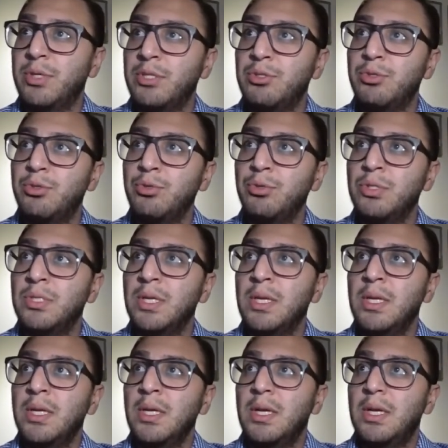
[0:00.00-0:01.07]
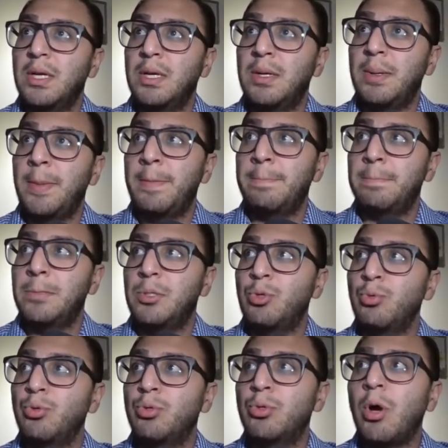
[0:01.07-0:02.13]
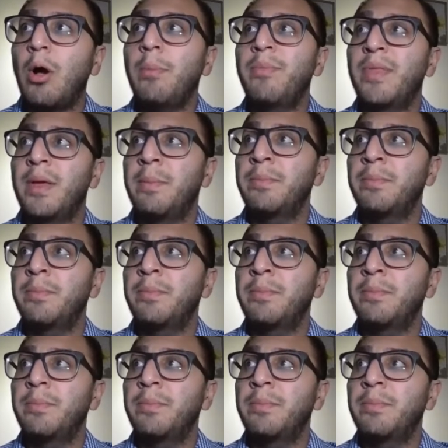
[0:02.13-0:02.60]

choose to top them.